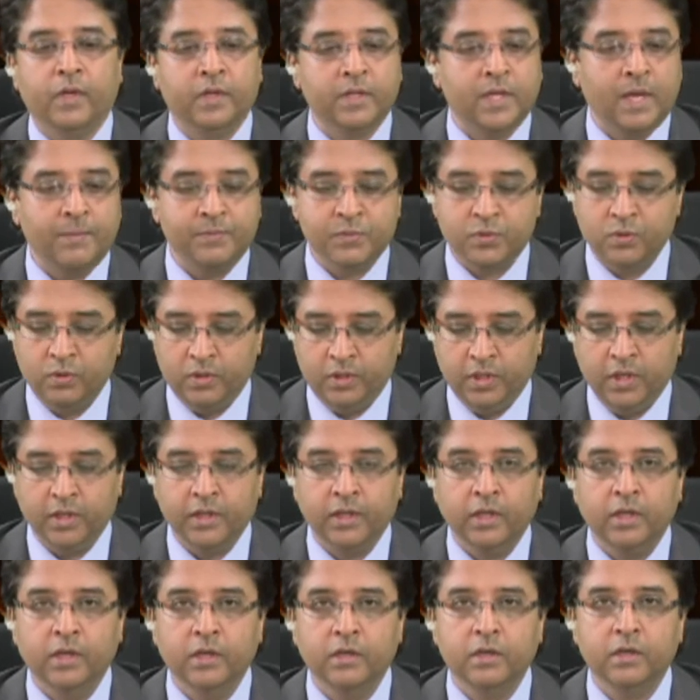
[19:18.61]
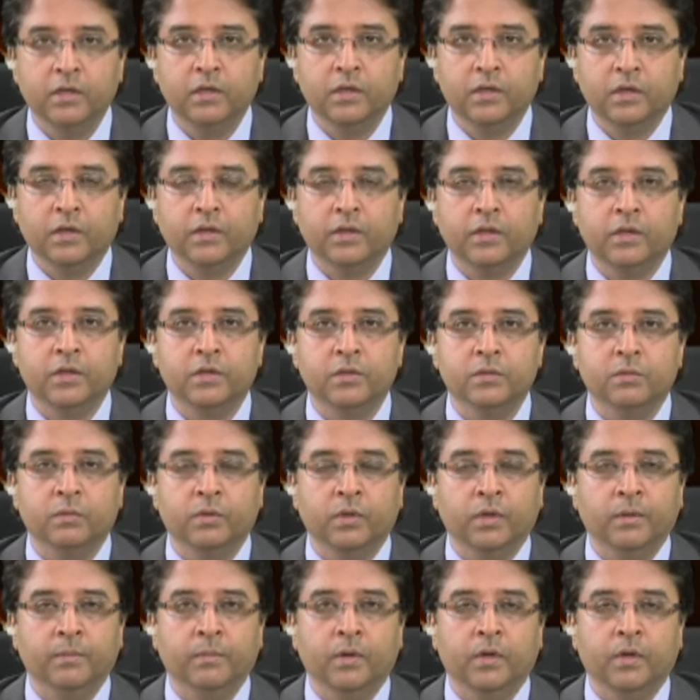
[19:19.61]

Absolutely nothing, nothing to worry about.